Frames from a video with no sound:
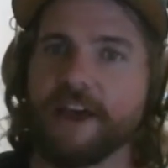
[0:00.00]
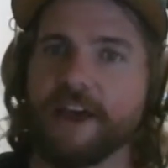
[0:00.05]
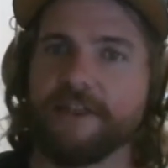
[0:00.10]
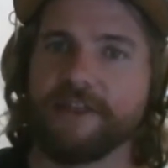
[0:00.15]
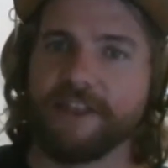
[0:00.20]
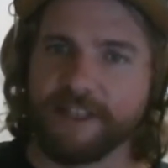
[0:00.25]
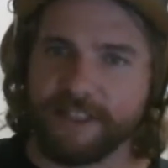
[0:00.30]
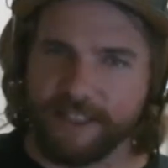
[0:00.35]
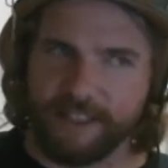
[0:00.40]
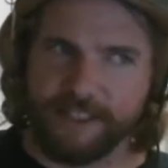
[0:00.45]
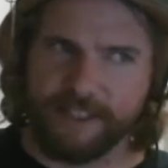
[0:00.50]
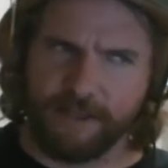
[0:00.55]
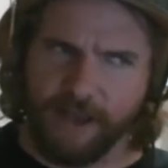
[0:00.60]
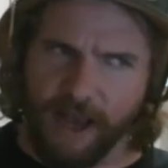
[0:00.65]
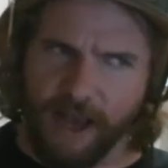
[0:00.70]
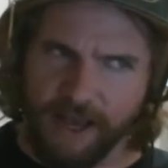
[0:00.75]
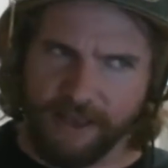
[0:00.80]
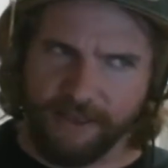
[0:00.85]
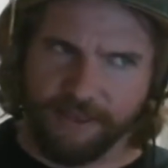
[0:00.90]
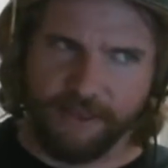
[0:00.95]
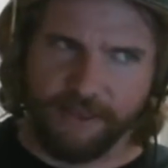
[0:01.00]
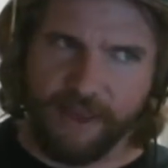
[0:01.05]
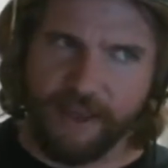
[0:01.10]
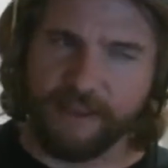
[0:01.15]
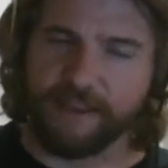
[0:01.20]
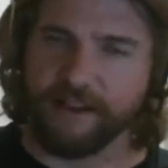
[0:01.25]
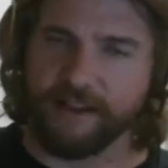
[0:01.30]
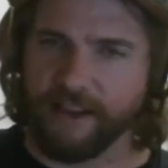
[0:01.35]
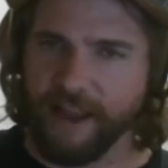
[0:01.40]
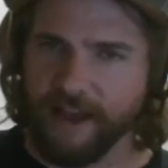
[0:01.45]
This is, I
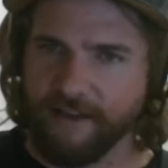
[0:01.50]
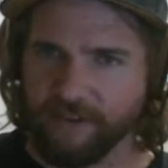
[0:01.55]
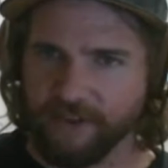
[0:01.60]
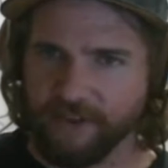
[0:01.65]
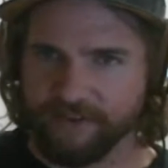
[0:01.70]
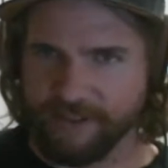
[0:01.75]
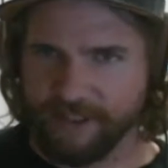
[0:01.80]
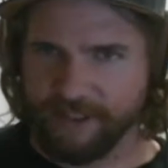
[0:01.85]
think, the level of